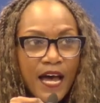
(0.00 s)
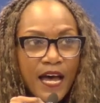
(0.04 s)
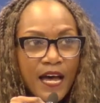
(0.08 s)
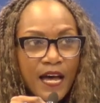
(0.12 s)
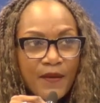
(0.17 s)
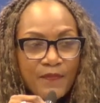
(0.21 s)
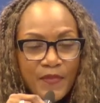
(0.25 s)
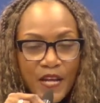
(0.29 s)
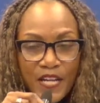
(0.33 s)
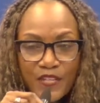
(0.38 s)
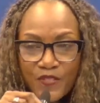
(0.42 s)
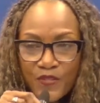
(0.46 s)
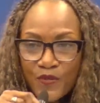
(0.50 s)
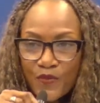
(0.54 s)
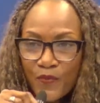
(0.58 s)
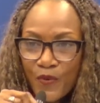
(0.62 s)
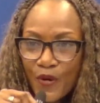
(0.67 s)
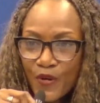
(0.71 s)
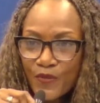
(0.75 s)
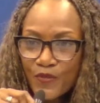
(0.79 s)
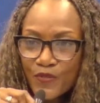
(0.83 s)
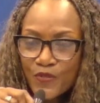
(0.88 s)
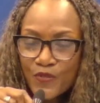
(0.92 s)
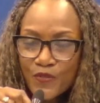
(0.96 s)
I do
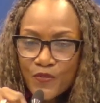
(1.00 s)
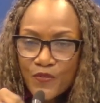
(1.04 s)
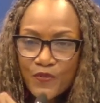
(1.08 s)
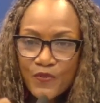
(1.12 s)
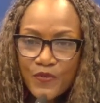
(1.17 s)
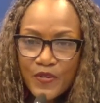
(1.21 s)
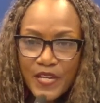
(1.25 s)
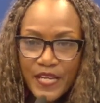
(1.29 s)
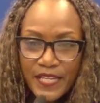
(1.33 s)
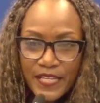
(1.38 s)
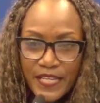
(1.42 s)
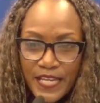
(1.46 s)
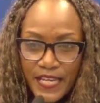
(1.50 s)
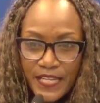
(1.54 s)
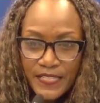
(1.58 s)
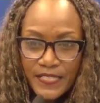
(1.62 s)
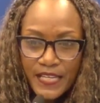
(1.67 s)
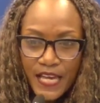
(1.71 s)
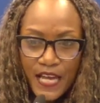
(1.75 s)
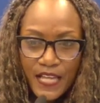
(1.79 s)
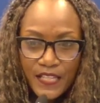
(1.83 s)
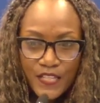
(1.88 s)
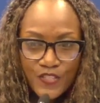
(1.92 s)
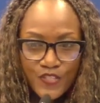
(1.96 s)
want to
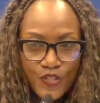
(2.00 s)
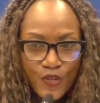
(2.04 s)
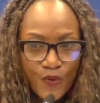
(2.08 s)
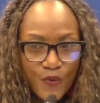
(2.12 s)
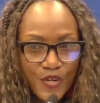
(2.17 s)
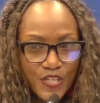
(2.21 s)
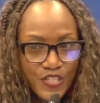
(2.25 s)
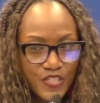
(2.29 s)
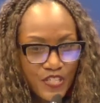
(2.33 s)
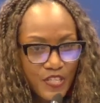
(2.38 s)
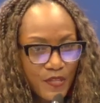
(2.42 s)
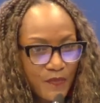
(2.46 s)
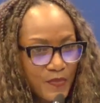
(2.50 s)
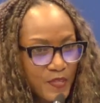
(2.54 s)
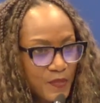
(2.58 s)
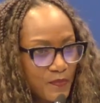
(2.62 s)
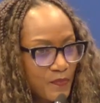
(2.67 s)
acknowledge a question.